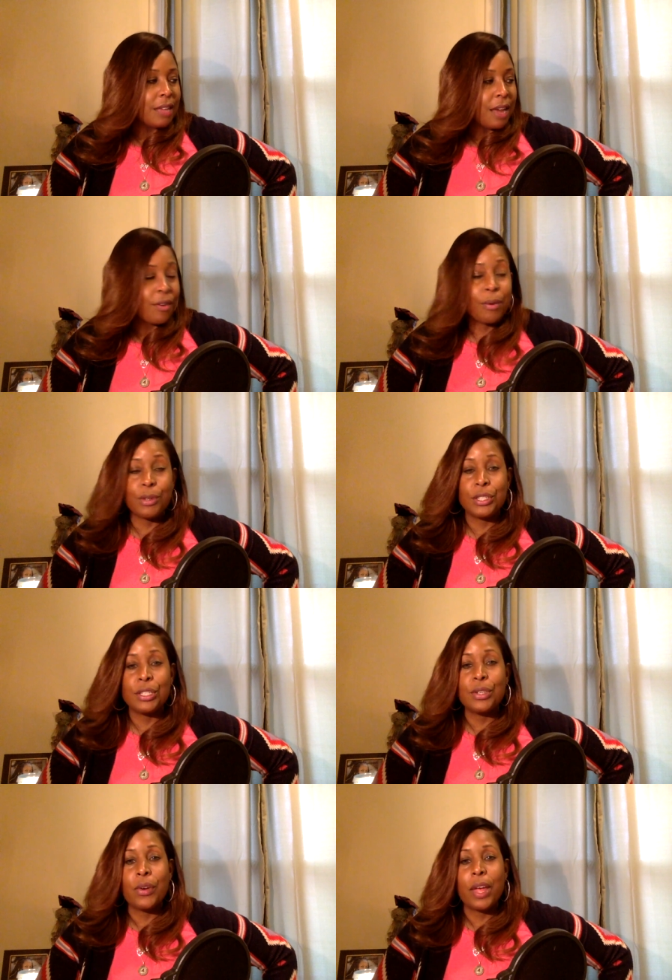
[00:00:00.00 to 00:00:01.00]
I don't know what
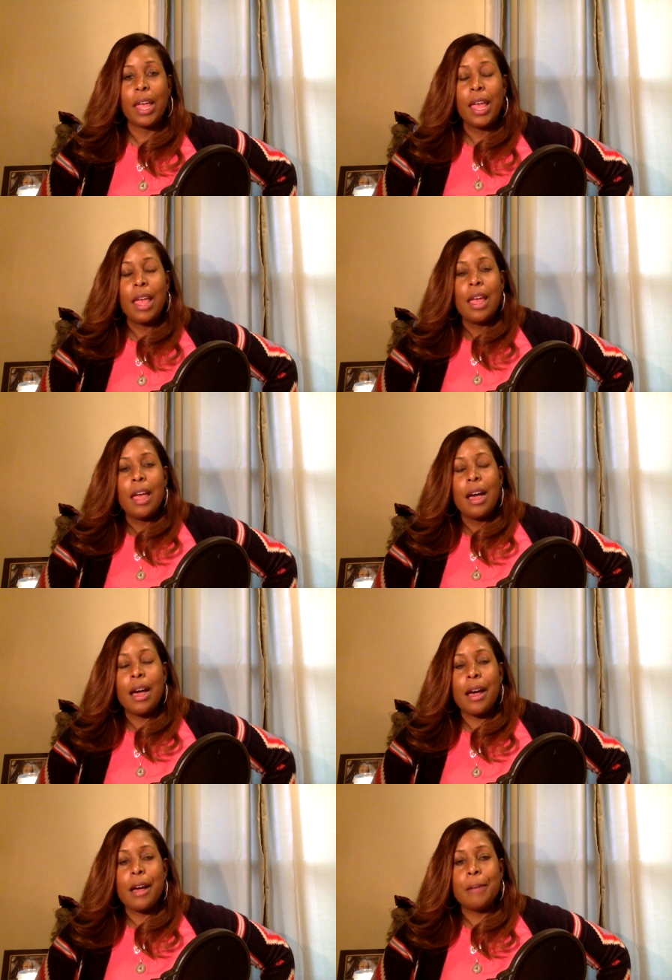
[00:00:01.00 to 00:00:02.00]
she's
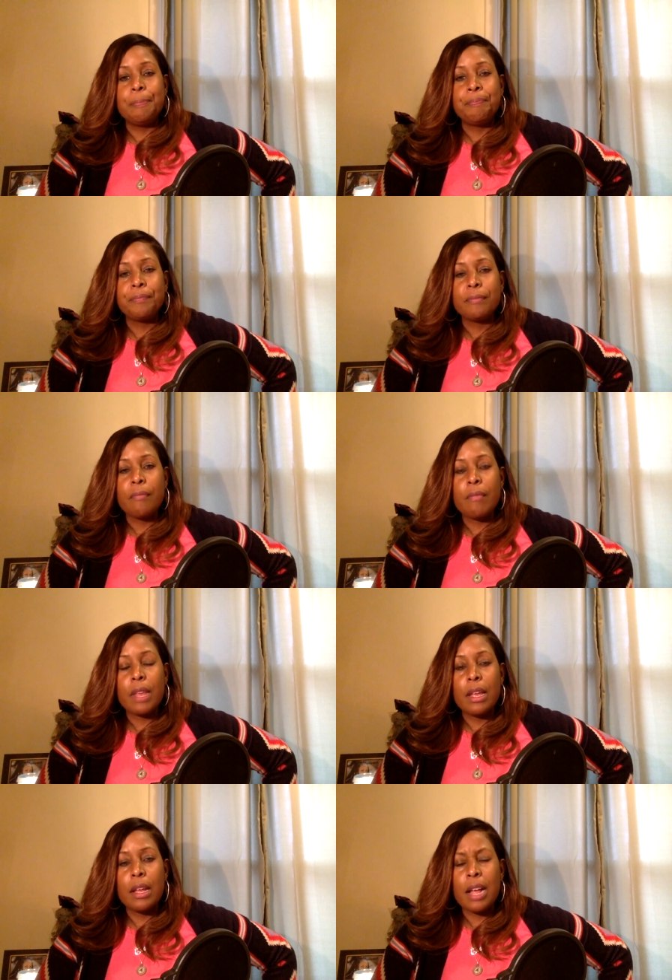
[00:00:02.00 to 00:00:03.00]
doing.
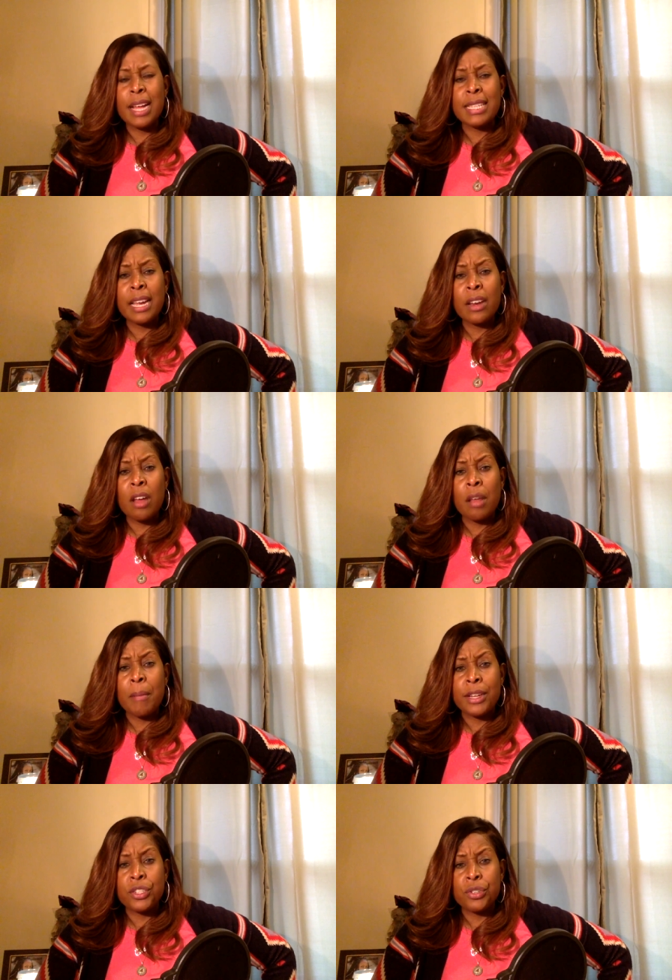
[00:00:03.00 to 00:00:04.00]
I've taken all of
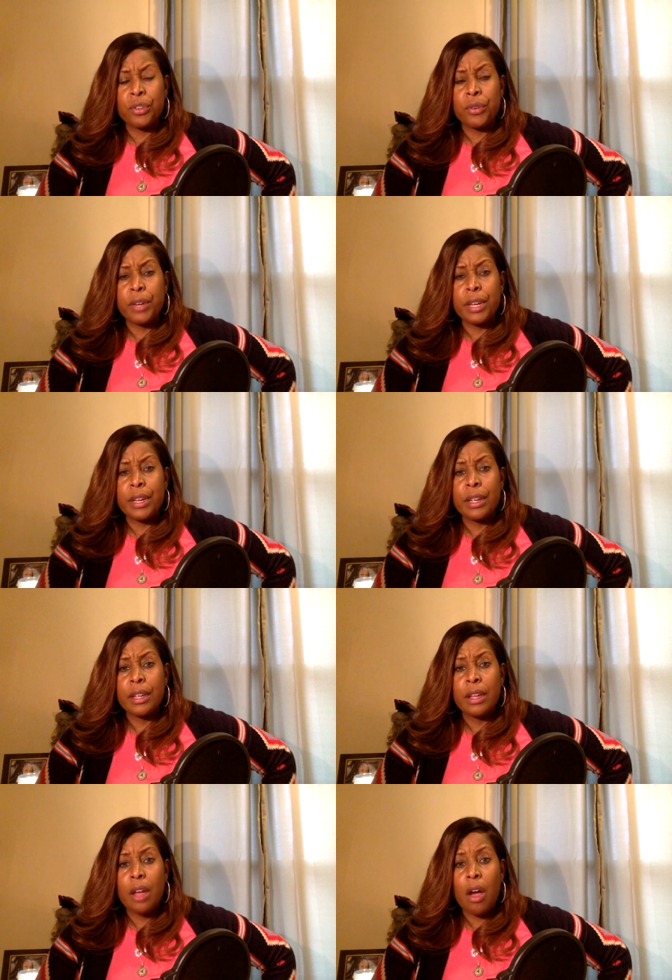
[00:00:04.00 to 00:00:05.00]
my jewelry
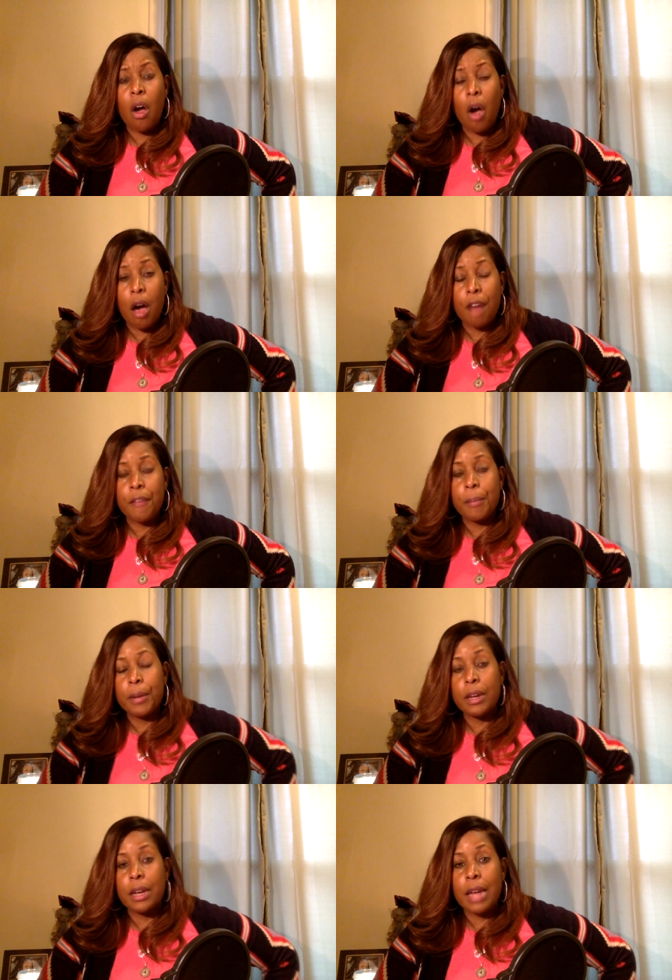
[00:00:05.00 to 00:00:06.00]
off and put
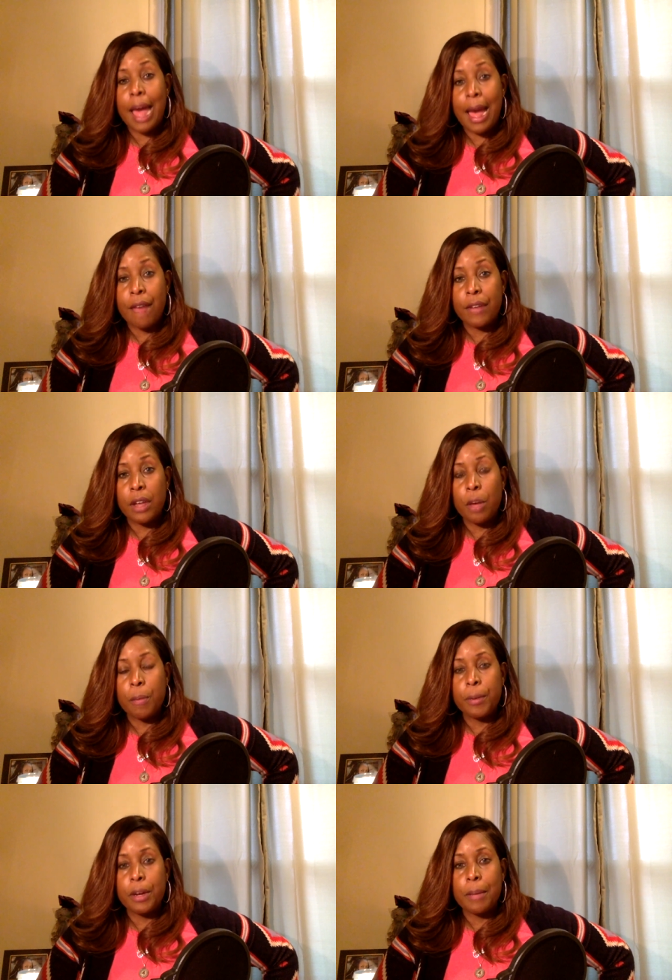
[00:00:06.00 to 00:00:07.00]
it in an envelope
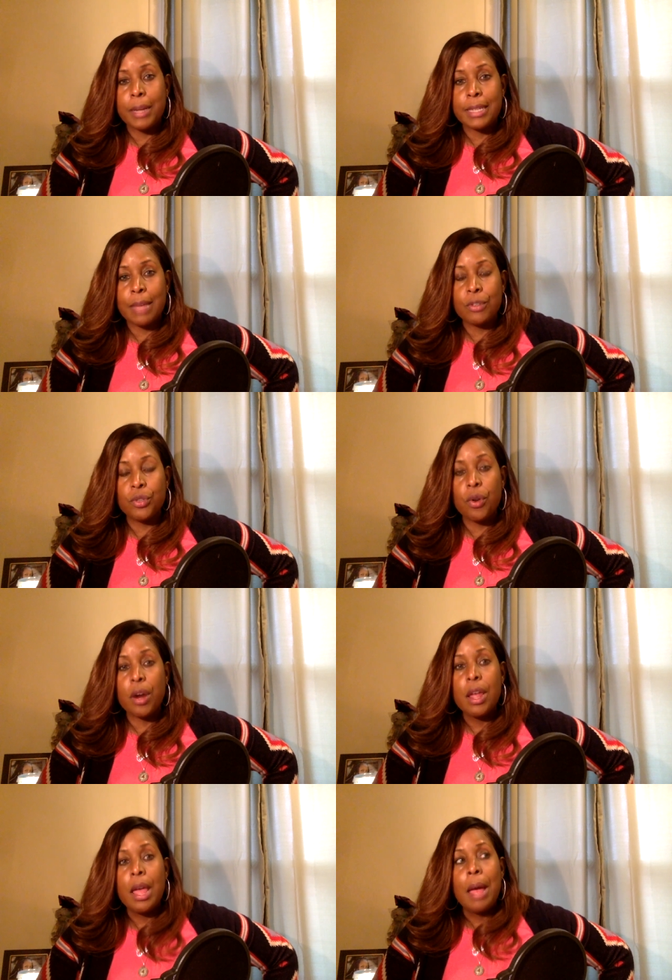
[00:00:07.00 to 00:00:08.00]
and put it in my top
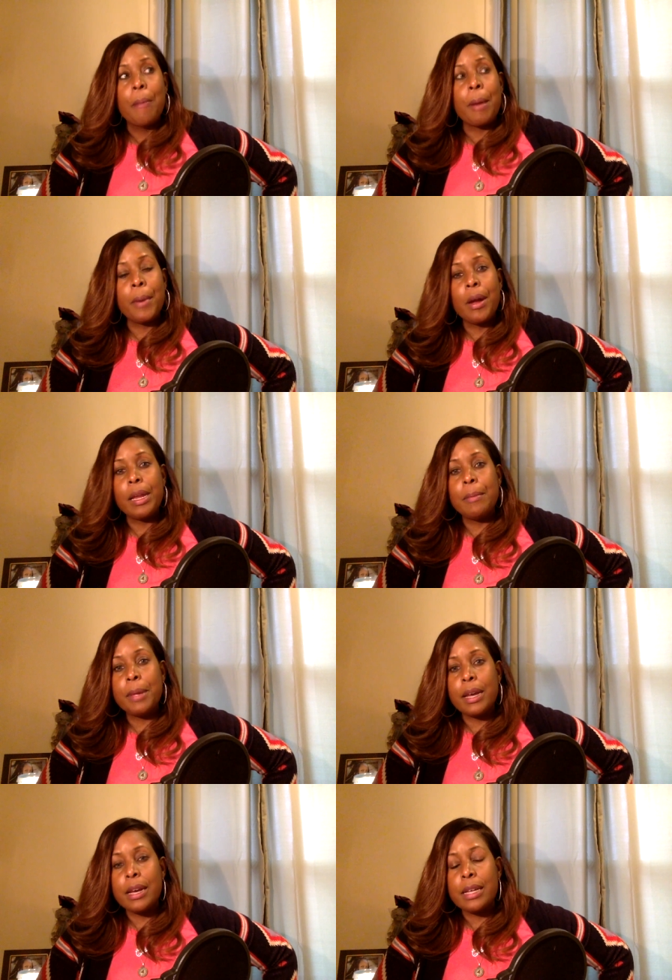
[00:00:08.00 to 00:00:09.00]
drawer, primarily
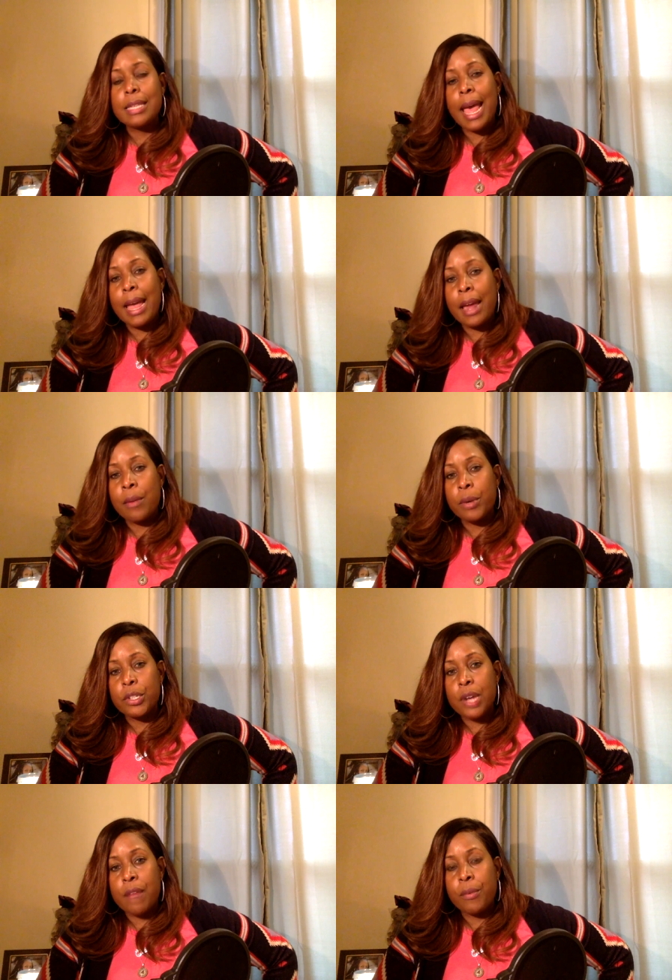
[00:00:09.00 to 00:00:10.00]
because A, I didn't want
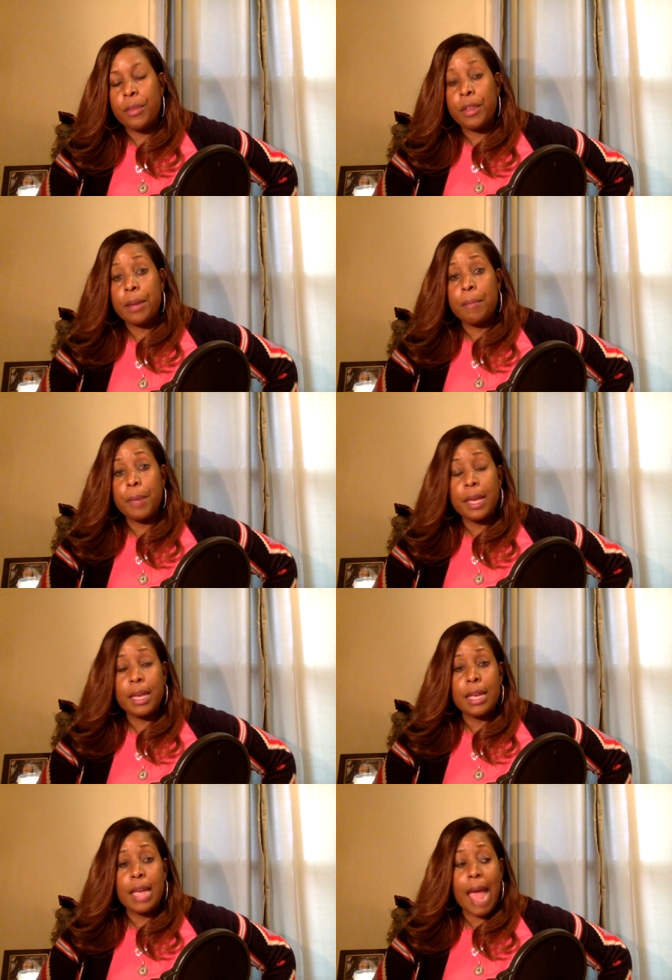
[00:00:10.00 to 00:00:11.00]
to travel with it, and
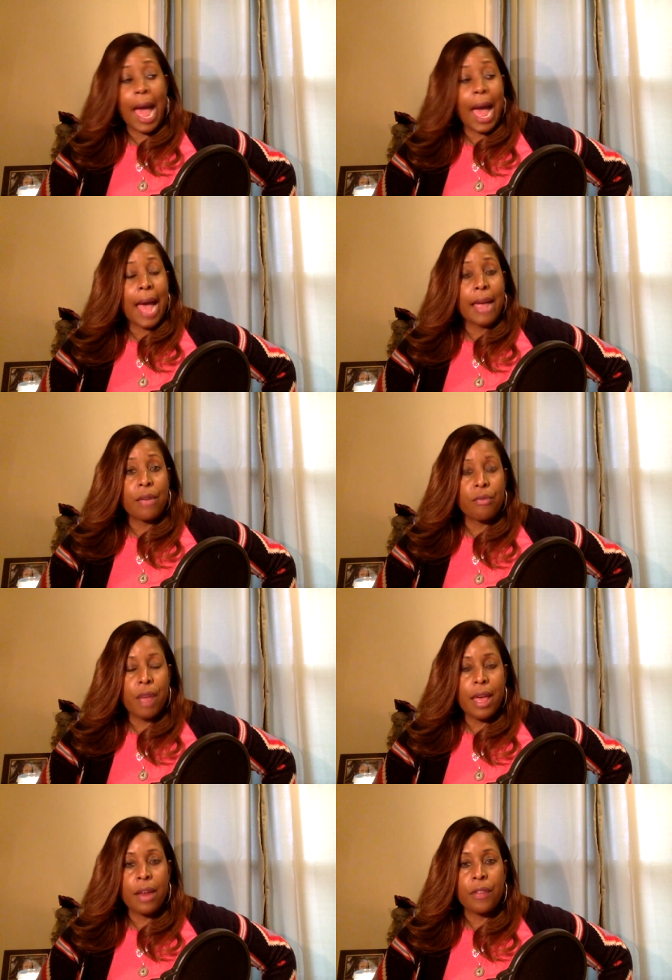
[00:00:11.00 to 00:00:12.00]
B, I had
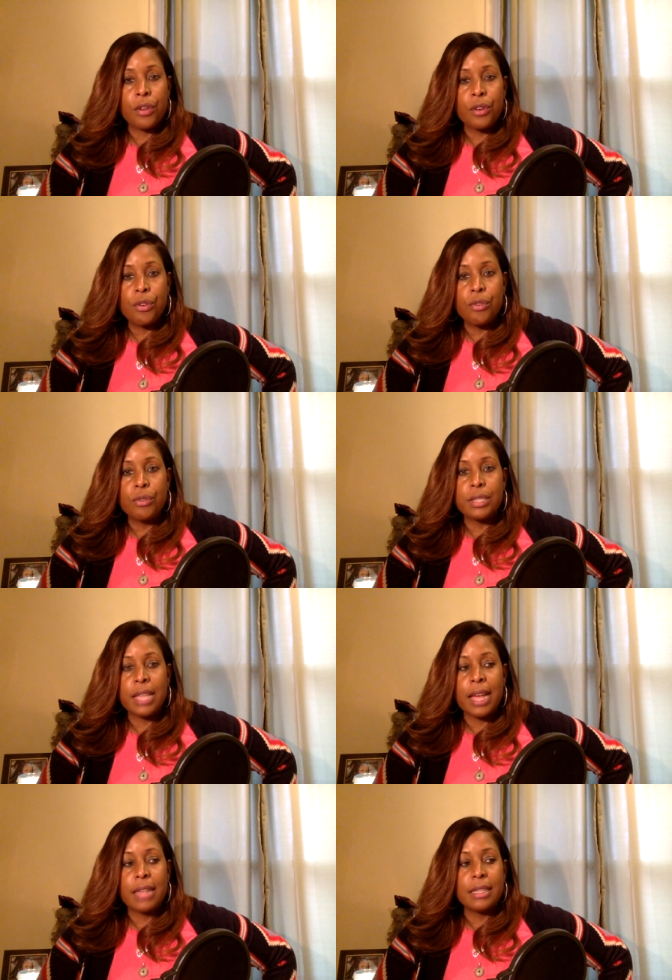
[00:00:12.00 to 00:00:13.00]
read on the news
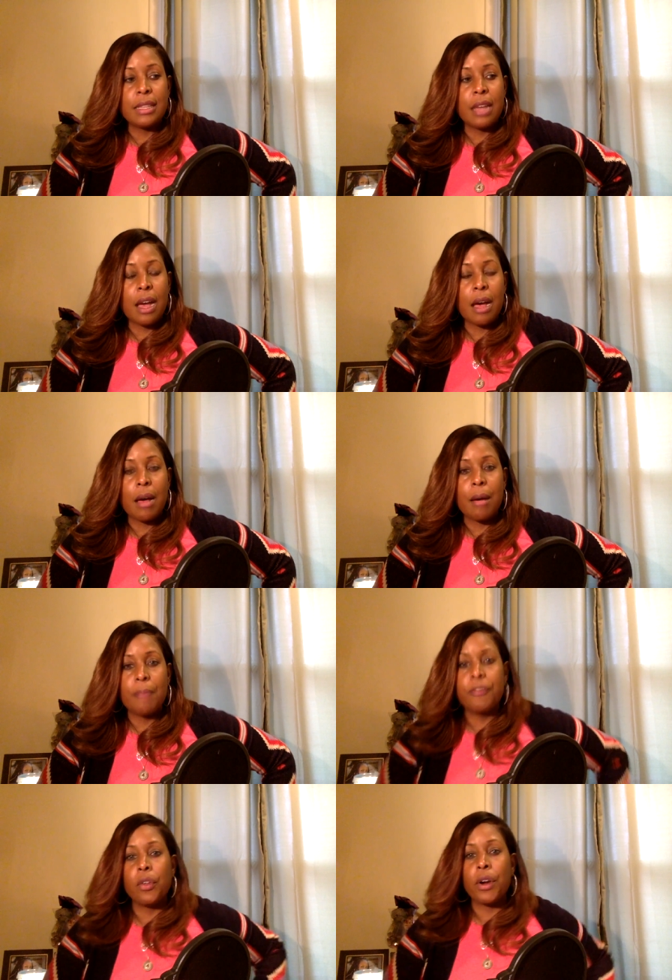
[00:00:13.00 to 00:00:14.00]
that
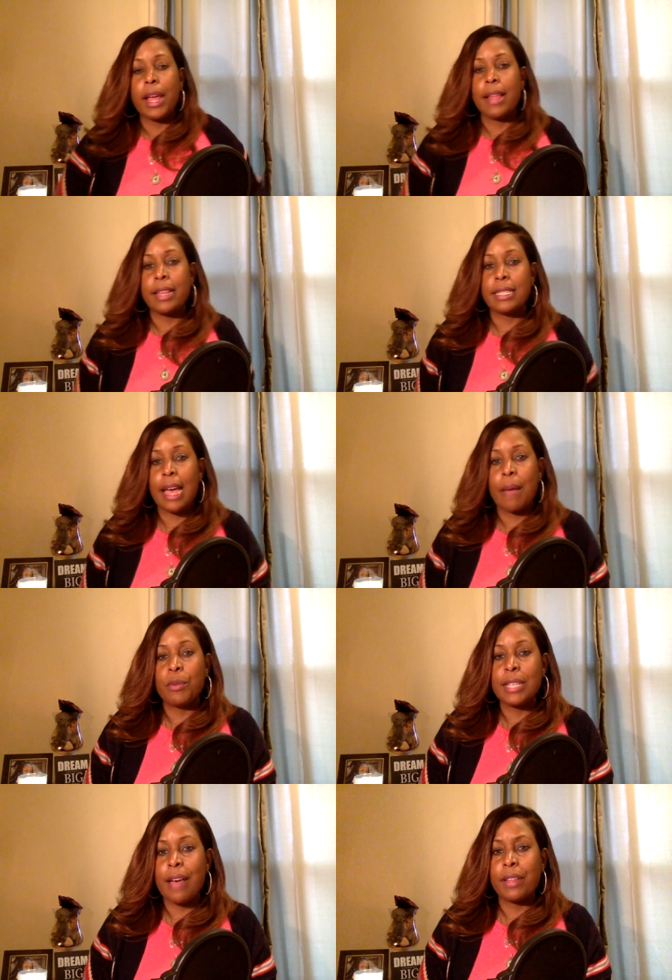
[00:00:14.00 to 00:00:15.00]
Florida at that time was